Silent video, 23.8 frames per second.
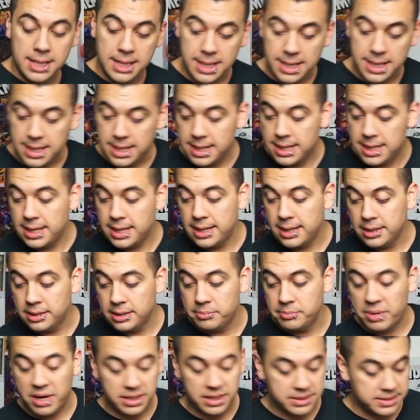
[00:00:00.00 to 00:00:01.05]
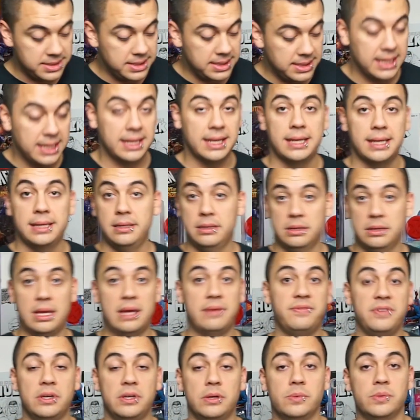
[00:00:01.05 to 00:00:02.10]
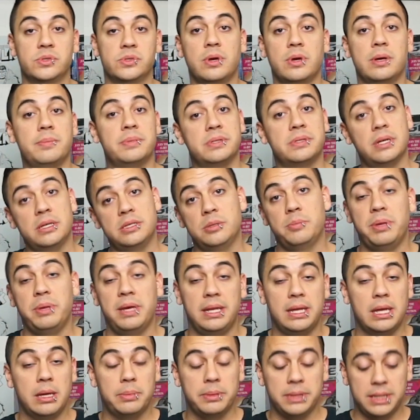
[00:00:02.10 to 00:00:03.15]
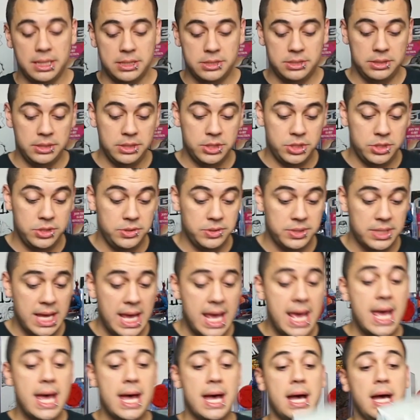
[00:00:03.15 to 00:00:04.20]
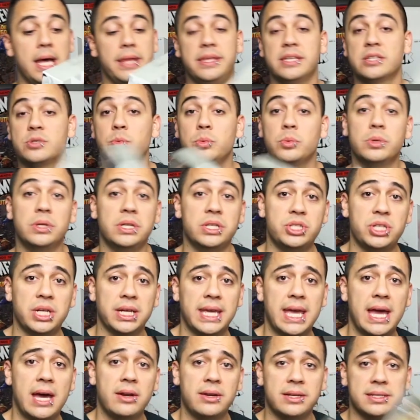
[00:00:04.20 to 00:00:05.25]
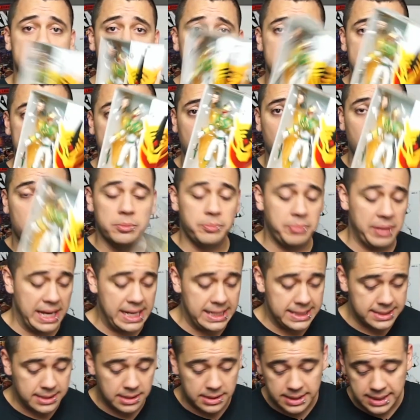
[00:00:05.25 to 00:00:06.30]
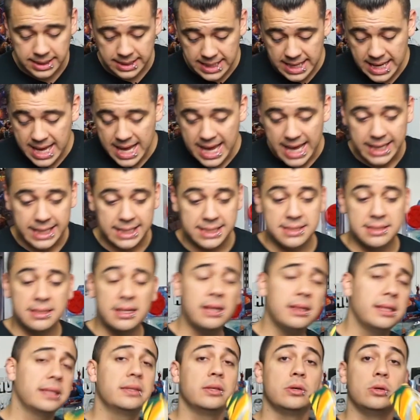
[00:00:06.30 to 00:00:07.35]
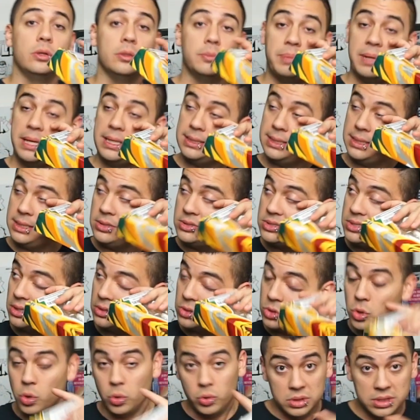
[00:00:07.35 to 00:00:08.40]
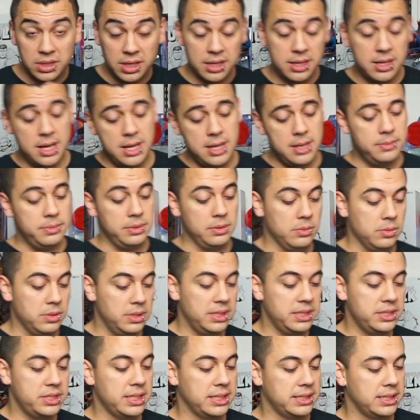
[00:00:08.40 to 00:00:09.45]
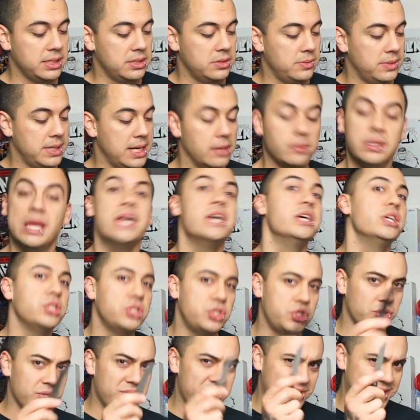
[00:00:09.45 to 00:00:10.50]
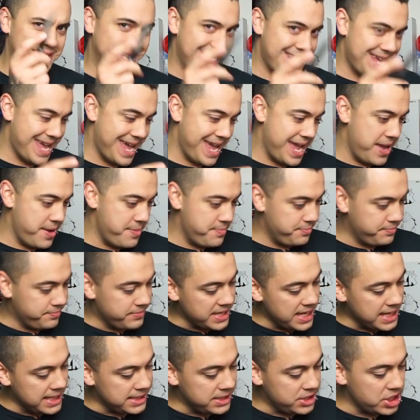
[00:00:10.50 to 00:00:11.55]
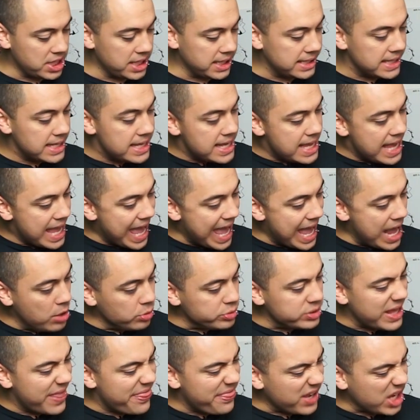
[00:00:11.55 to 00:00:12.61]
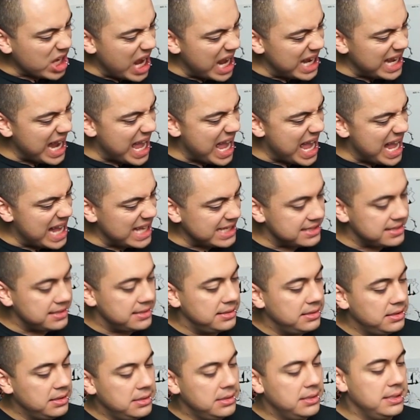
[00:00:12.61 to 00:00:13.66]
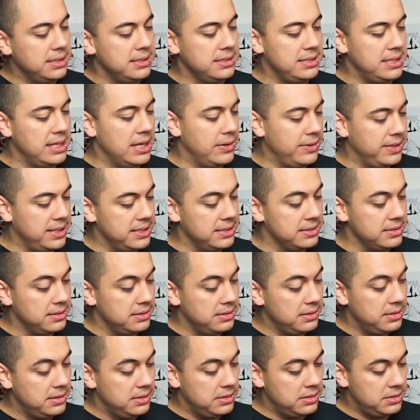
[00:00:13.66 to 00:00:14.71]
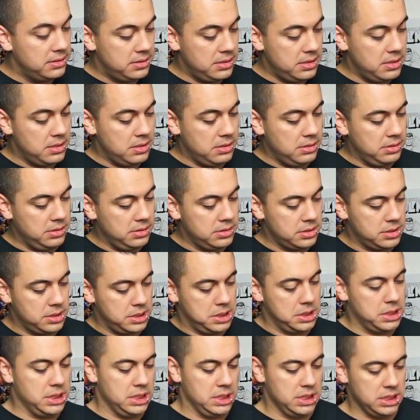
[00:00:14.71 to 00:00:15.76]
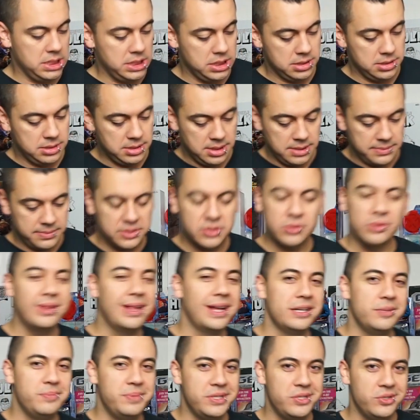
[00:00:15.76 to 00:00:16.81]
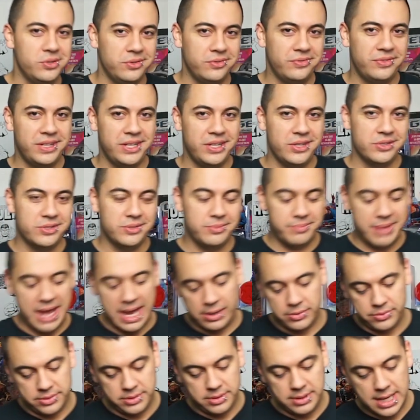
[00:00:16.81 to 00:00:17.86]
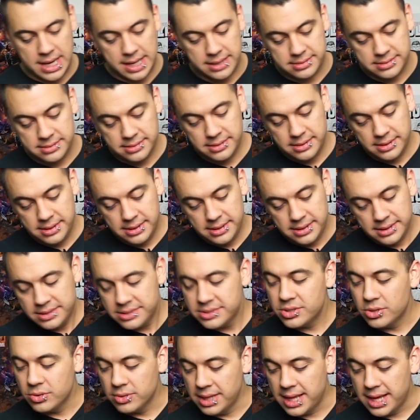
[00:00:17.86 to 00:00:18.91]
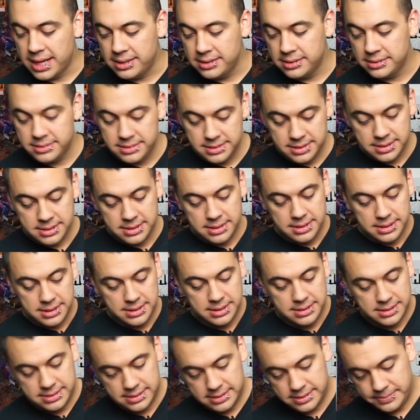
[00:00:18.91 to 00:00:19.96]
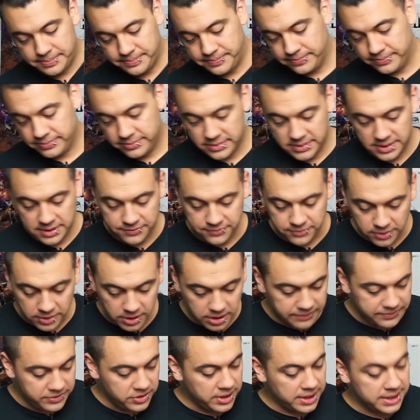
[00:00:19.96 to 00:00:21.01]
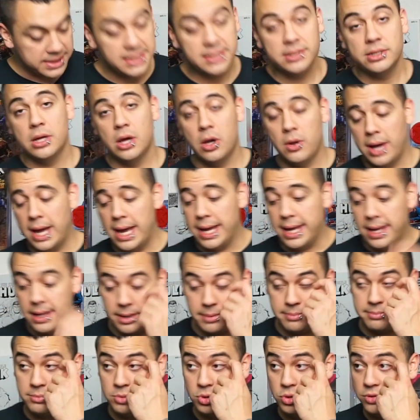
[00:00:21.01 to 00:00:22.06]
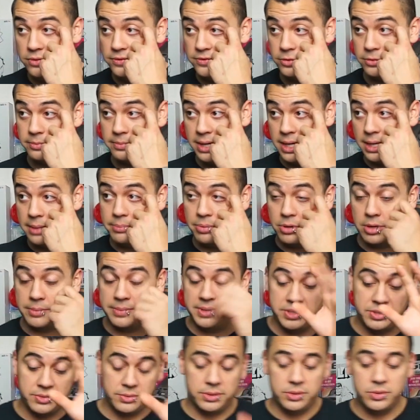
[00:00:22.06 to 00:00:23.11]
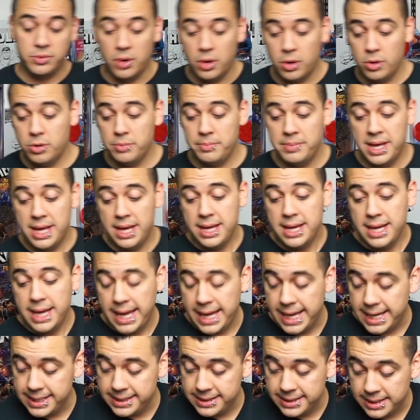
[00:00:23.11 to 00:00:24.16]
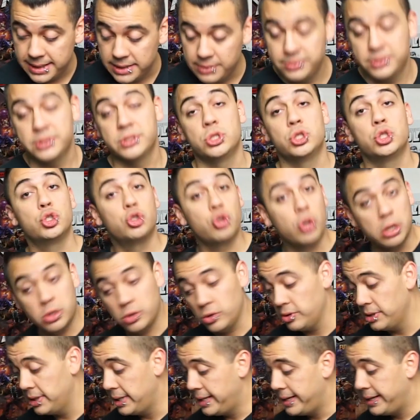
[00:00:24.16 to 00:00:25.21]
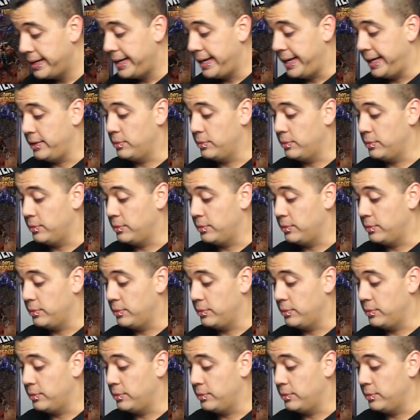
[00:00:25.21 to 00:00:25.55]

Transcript: unboxing, and that figure was great besides the paint application issues. This one we're going to check out. I see some gold paint on it, and I did not like the gold paint they used on Goldar, but we're going to check this one out. Surgery time! And check out the colors! Let's see how it is. So, let's see. I'm so glad to be doing videos and back with you guys. So glad. For all of you that didn't know, I moved from my apartment to a new home, and it was a struggle, and it